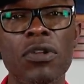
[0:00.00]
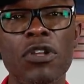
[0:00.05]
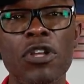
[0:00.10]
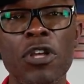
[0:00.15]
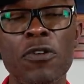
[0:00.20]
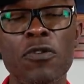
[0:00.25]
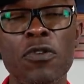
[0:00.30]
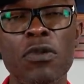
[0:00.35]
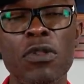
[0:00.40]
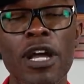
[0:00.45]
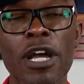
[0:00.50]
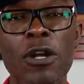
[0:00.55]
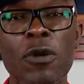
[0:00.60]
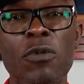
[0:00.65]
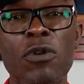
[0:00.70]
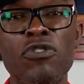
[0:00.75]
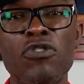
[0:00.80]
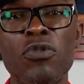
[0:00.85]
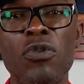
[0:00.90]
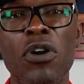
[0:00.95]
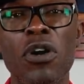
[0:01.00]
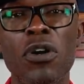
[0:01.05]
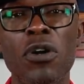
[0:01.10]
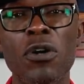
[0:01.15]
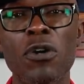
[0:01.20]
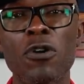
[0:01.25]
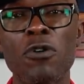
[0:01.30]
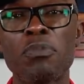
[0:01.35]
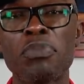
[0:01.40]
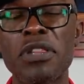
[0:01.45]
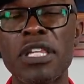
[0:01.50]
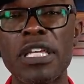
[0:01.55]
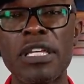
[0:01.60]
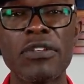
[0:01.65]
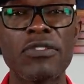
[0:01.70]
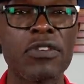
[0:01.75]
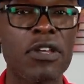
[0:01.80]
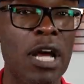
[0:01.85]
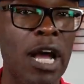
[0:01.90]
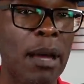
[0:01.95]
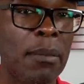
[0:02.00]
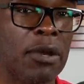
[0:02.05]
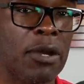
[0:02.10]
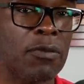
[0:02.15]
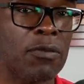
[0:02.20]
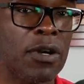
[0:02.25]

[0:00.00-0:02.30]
If you like what you heard, please comment,